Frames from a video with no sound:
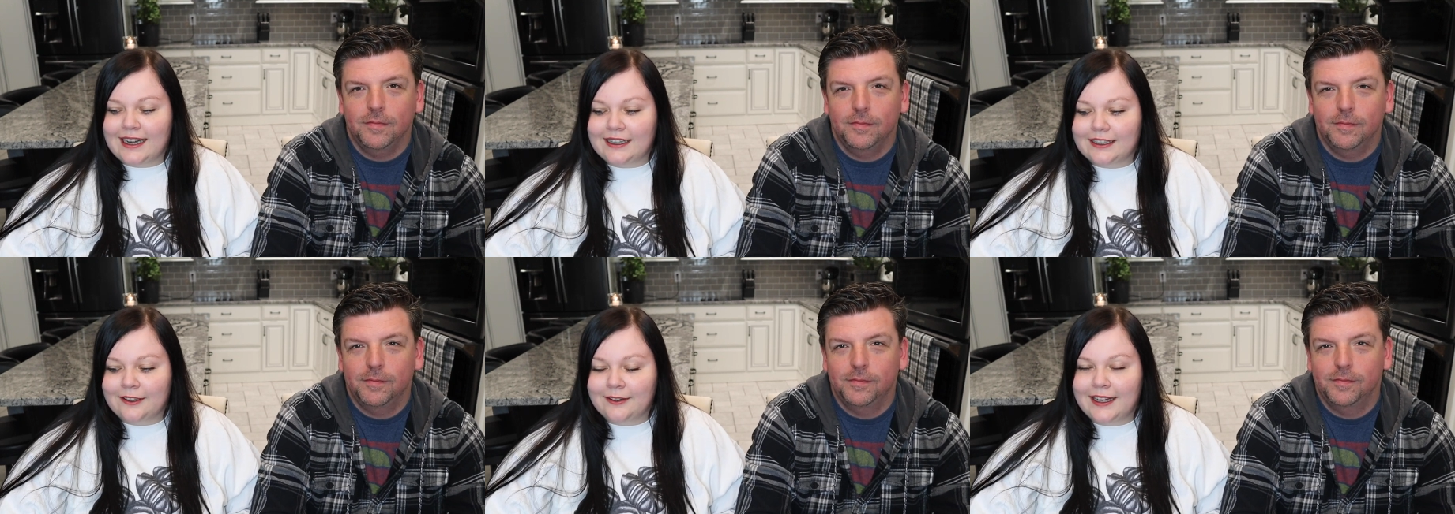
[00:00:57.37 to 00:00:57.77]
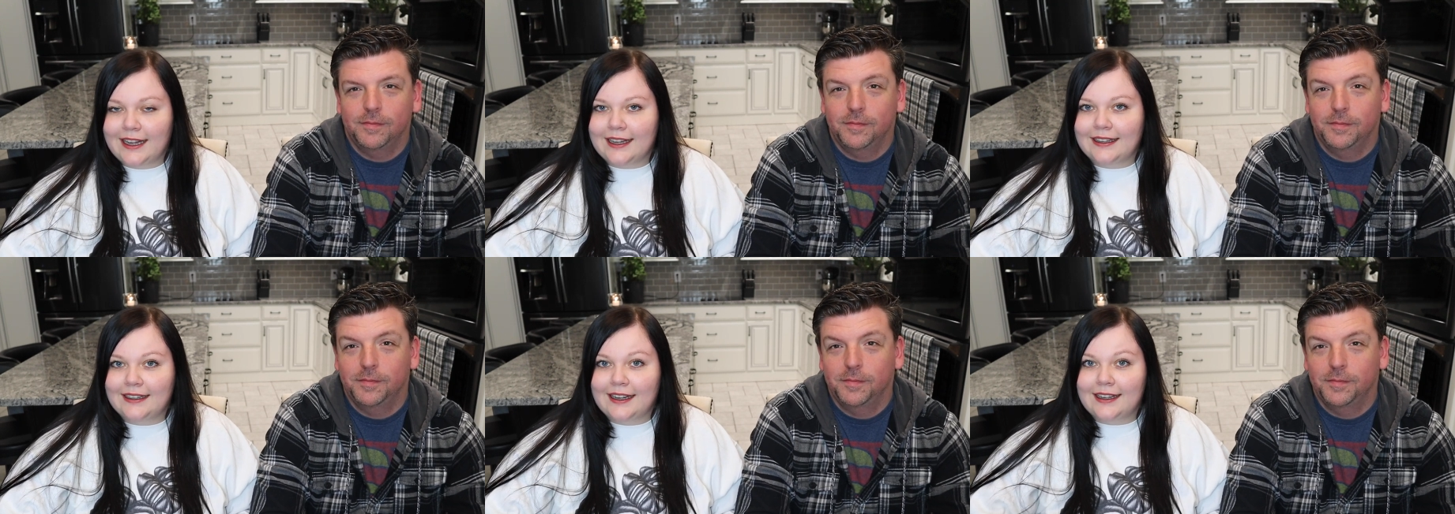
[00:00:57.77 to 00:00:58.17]
Speaker 1: I go
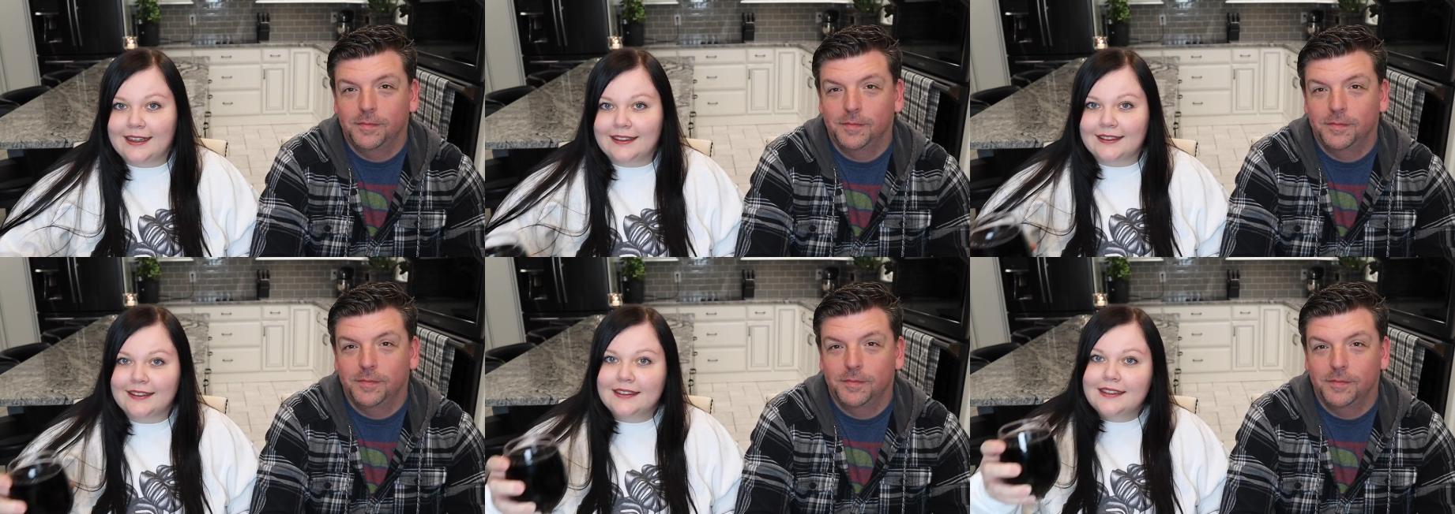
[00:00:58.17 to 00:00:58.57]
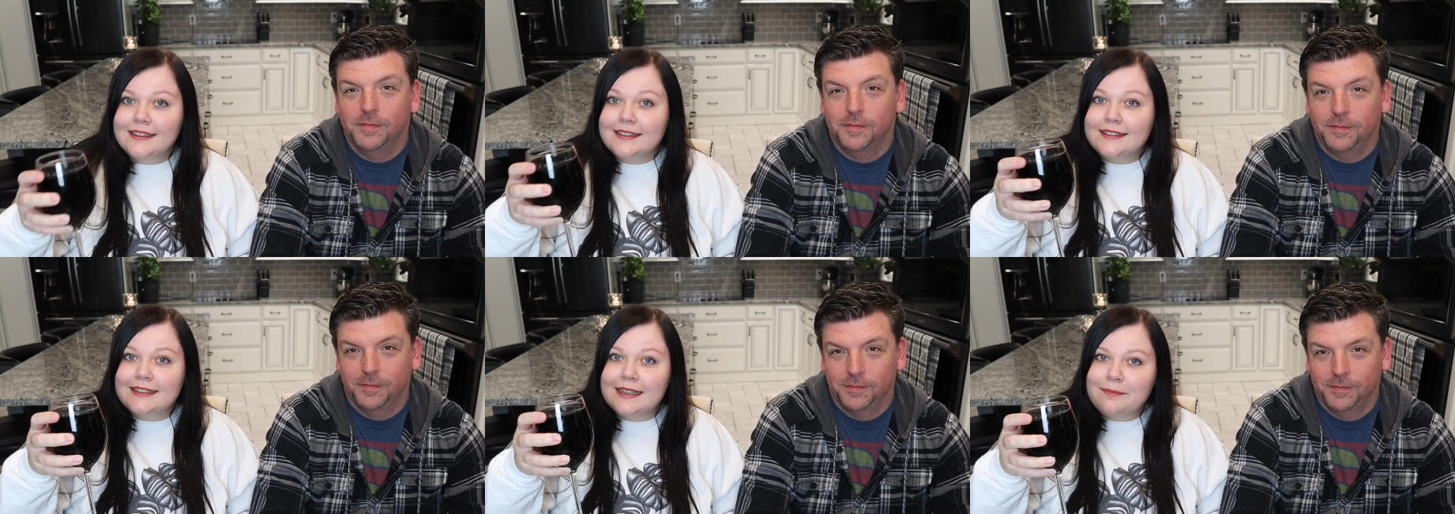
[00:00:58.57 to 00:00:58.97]
ahead and
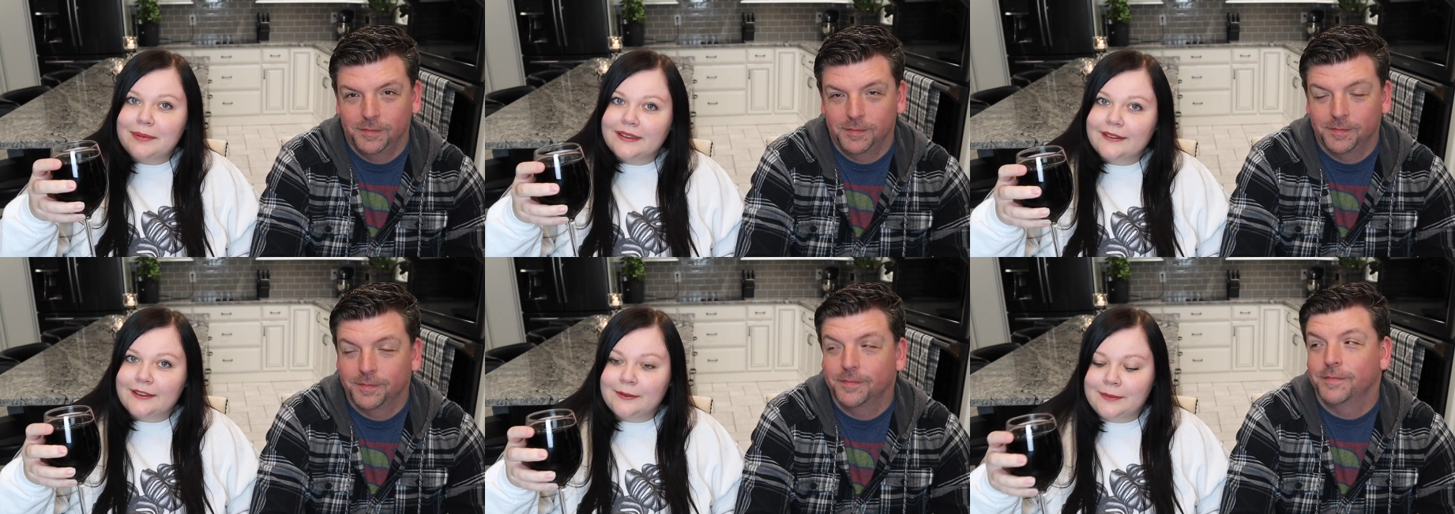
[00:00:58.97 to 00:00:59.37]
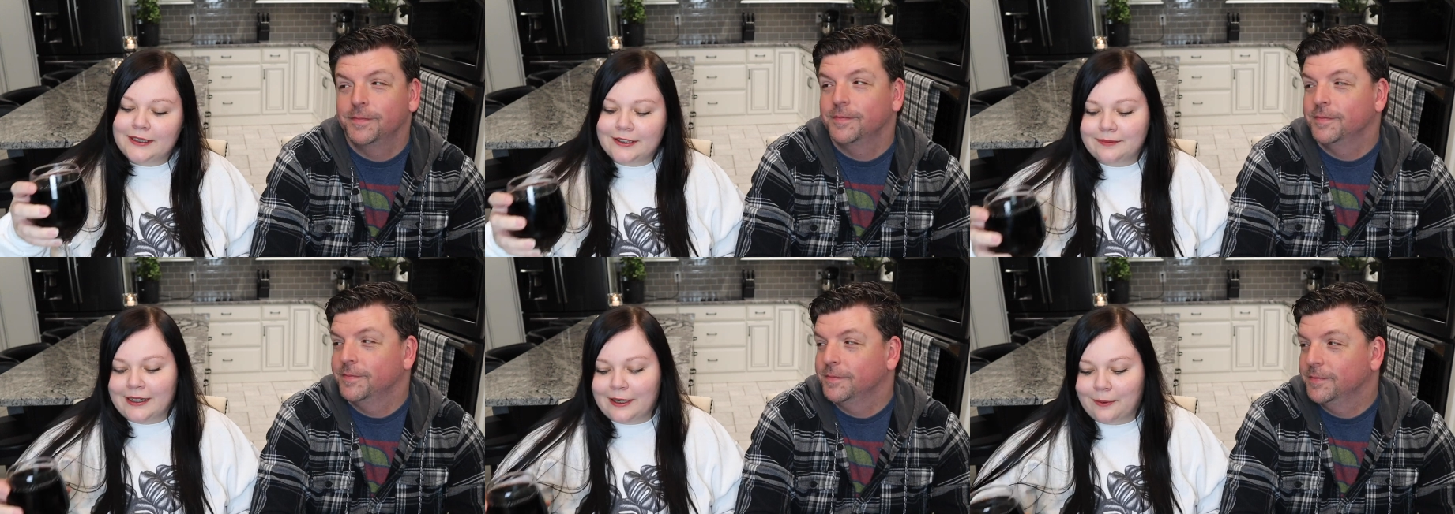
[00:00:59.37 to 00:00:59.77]
sip a little
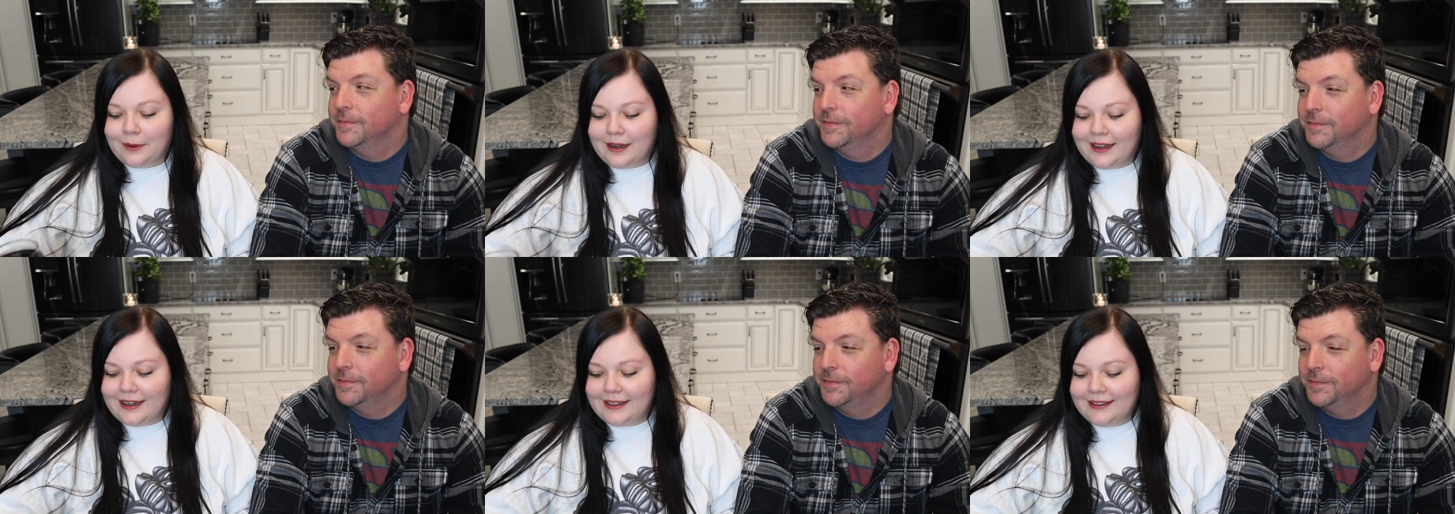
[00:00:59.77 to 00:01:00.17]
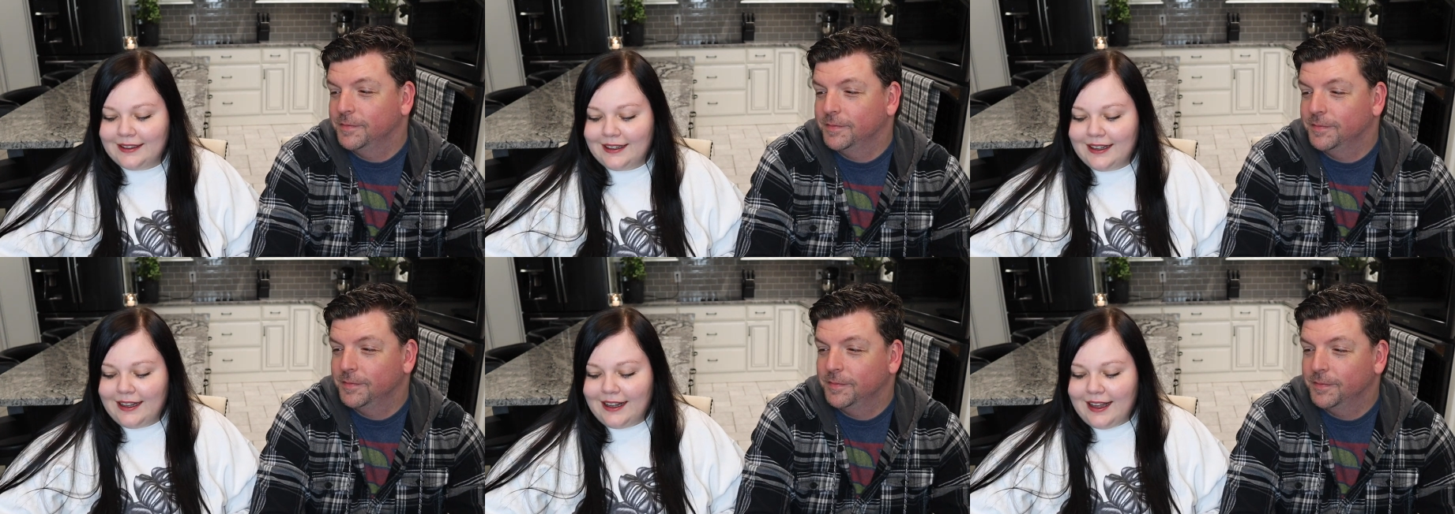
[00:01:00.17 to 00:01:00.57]
bit of my
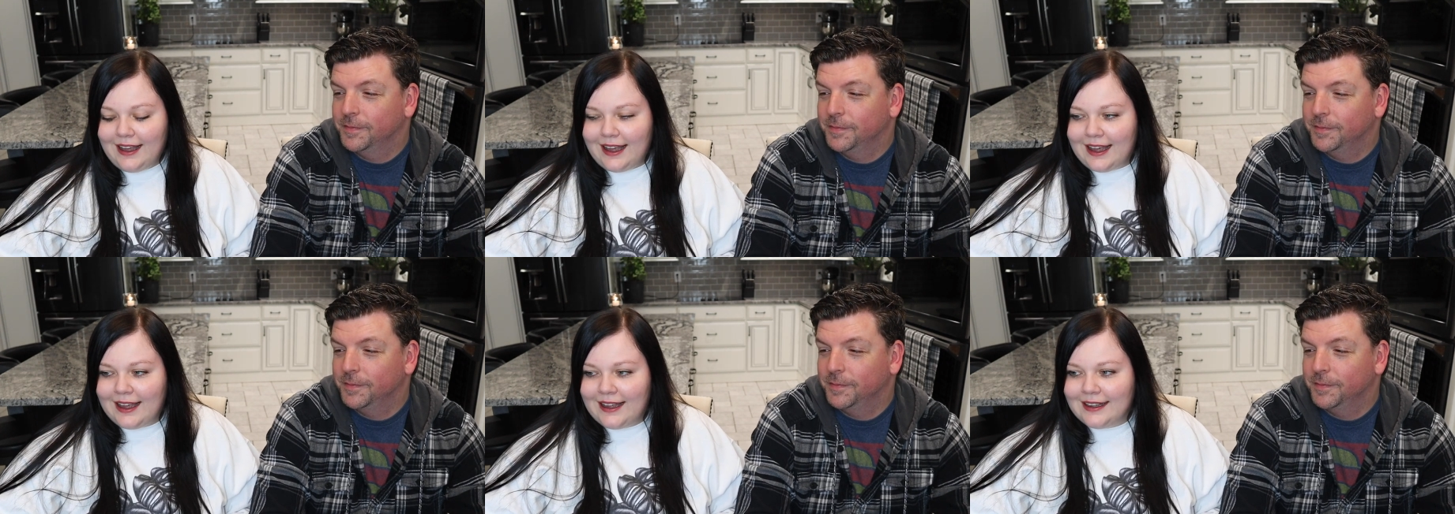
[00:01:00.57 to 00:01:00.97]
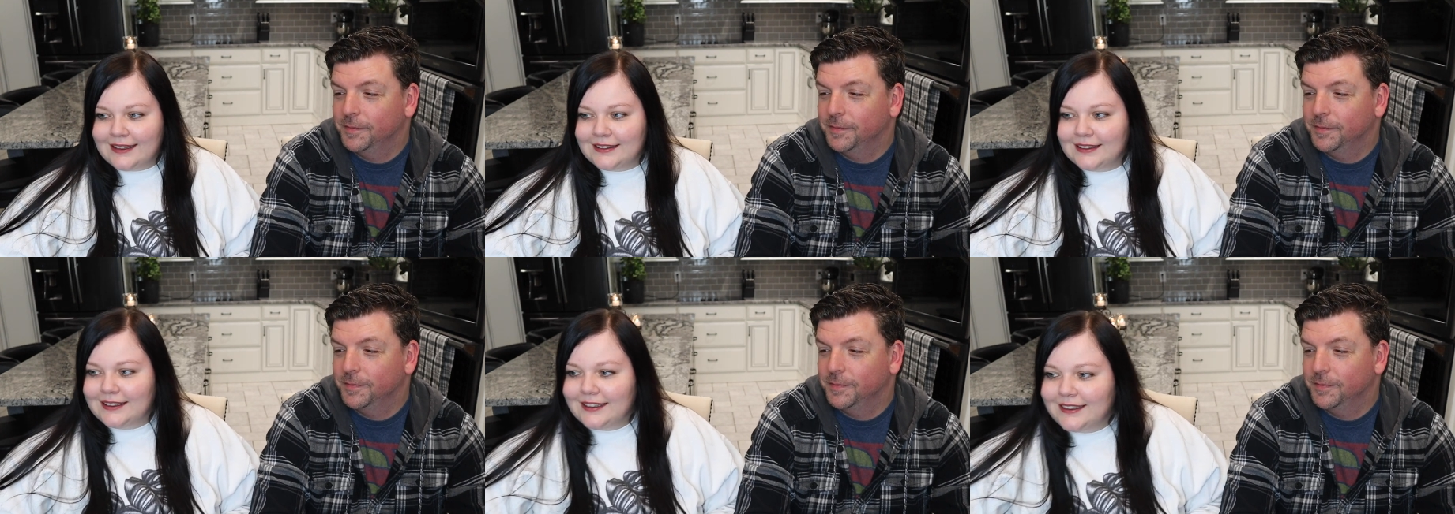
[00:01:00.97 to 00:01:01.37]
wine
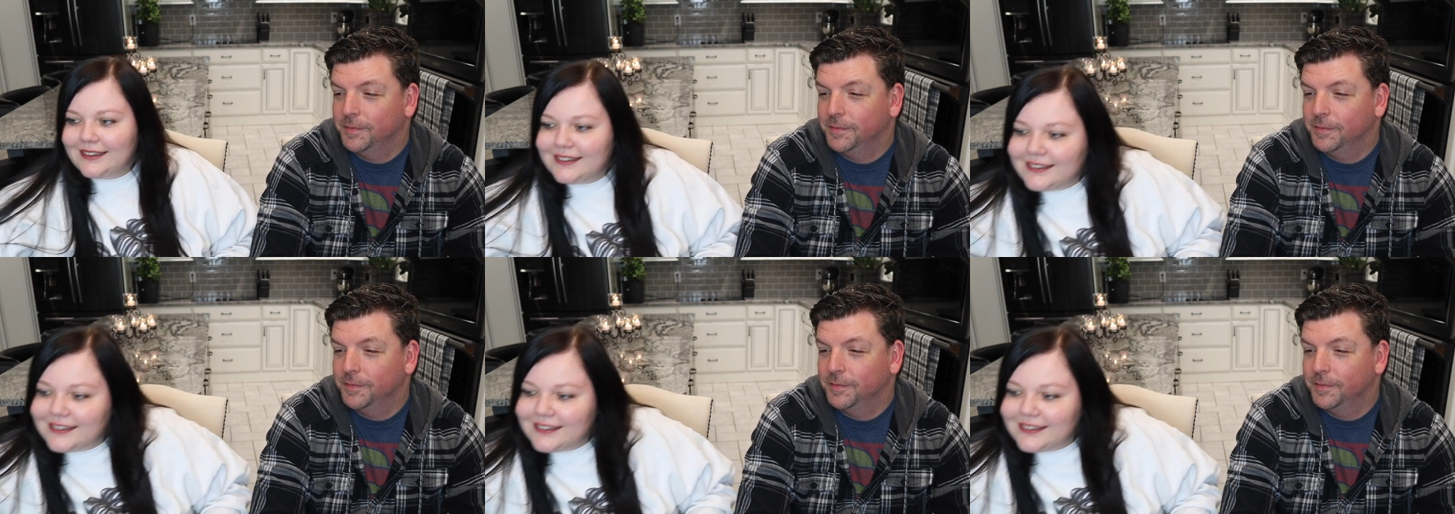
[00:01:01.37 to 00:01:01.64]
and